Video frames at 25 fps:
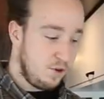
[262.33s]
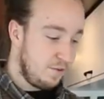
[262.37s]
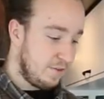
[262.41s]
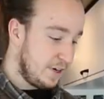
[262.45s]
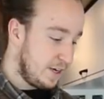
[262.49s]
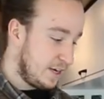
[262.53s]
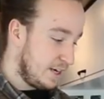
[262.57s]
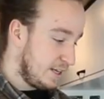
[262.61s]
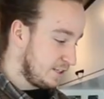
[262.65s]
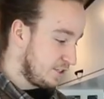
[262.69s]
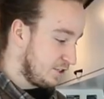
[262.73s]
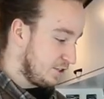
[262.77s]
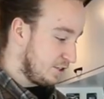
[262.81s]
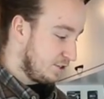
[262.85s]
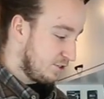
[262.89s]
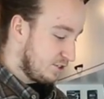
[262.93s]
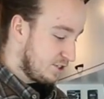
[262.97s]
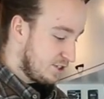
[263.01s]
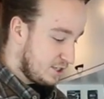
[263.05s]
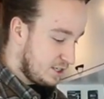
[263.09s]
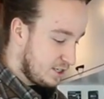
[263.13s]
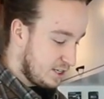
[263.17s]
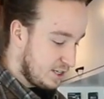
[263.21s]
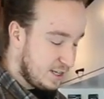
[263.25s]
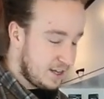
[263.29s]
Moving on to their
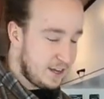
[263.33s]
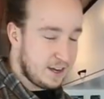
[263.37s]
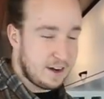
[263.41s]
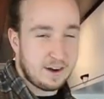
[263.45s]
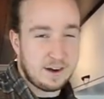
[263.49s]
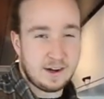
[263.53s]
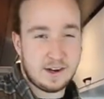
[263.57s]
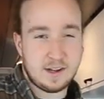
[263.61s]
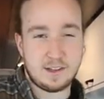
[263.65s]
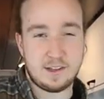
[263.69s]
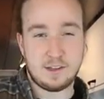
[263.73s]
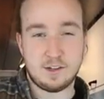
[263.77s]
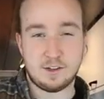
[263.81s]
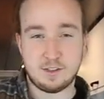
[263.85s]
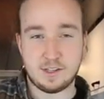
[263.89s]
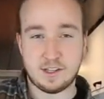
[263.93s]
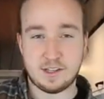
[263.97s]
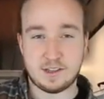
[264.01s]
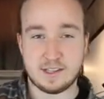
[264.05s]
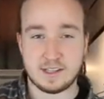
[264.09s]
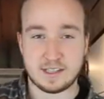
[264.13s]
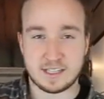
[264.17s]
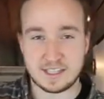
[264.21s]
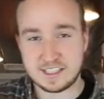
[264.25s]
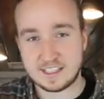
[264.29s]
seating area, the only
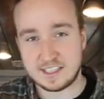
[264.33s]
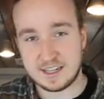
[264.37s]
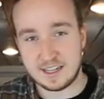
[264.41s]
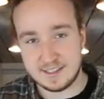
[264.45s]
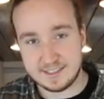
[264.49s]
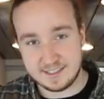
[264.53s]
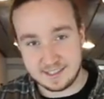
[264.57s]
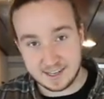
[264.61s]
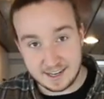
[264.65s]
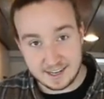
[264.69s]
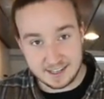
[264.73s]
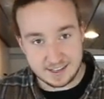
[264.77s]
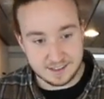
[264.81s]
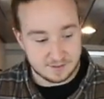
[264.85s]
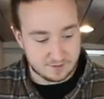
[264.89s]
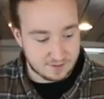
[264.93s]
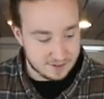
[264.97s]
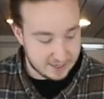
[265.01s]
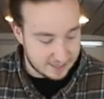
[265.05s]
thing that's not done in the